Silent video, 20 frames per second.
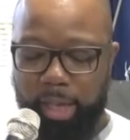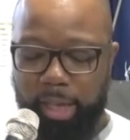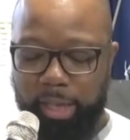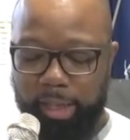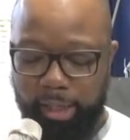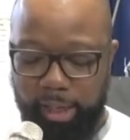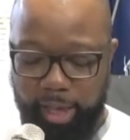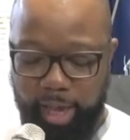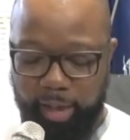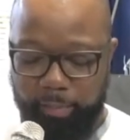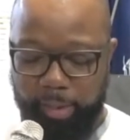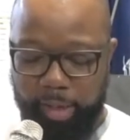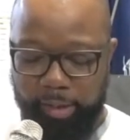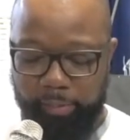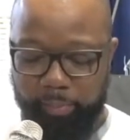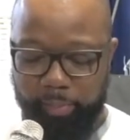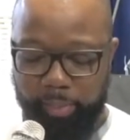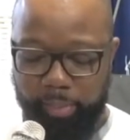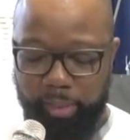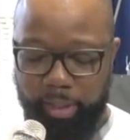
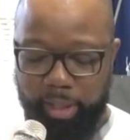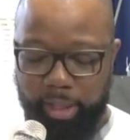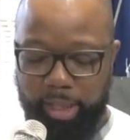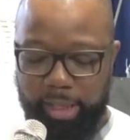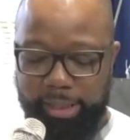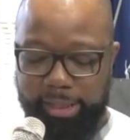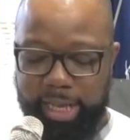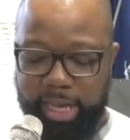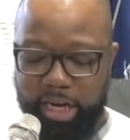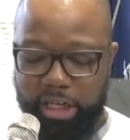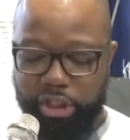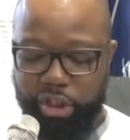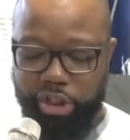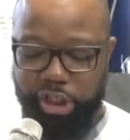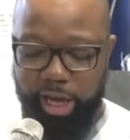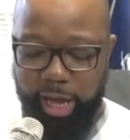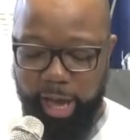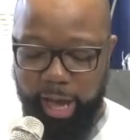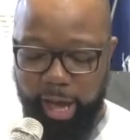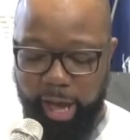claiming that a
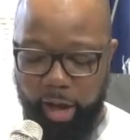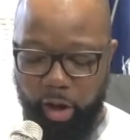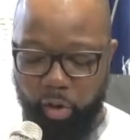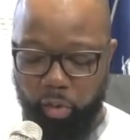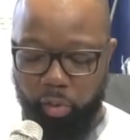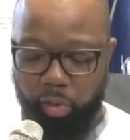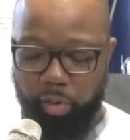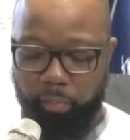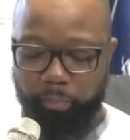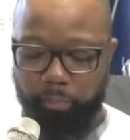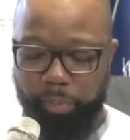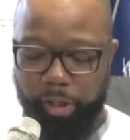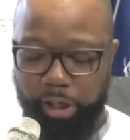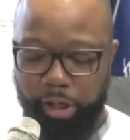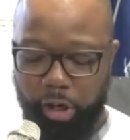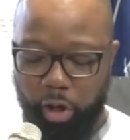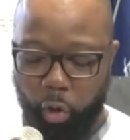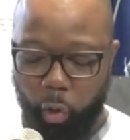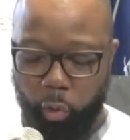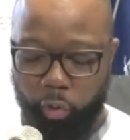child
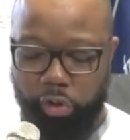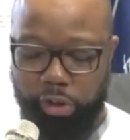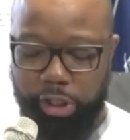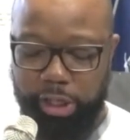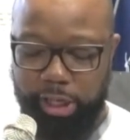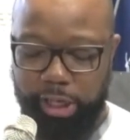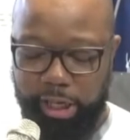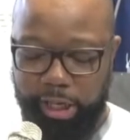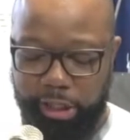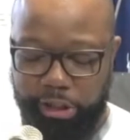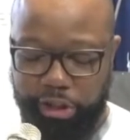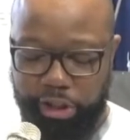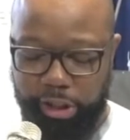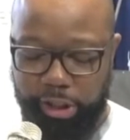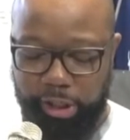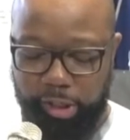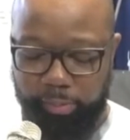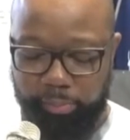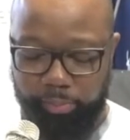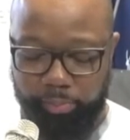belongs to each of
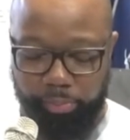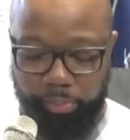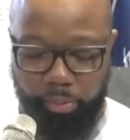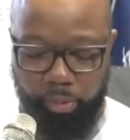them.